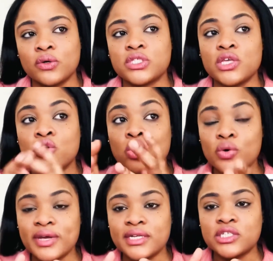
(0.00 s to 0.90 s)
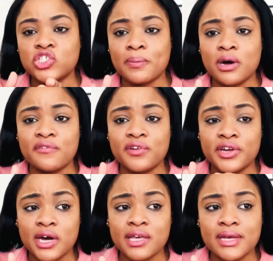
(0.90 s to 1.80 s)
So you go in to drop off your
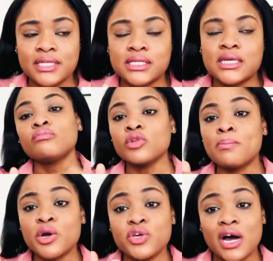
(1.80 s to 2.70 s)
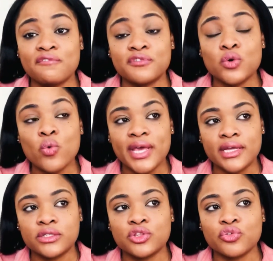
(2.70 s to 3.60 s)
documents, but you have to wait
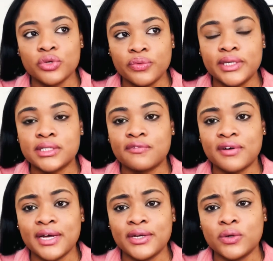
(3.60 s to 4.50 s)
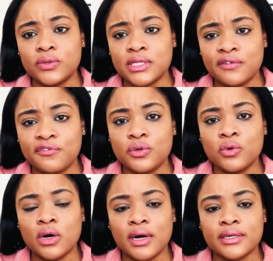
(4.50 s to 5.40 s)
3 weeks to find out if you
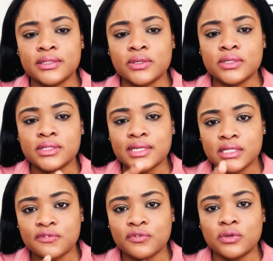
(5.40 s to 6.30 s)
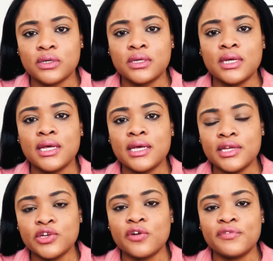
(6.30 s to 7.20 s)
are successful in
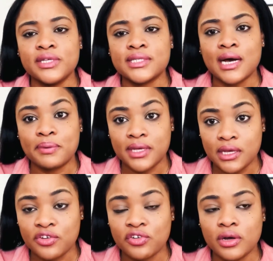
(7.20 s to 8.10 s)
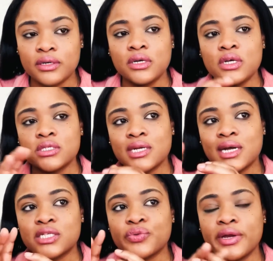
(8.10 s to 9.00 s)
your visa application. So
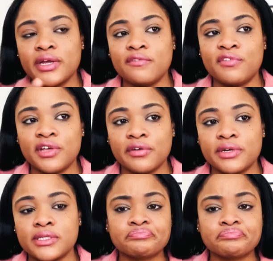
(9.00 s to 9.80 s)
that's where it varies.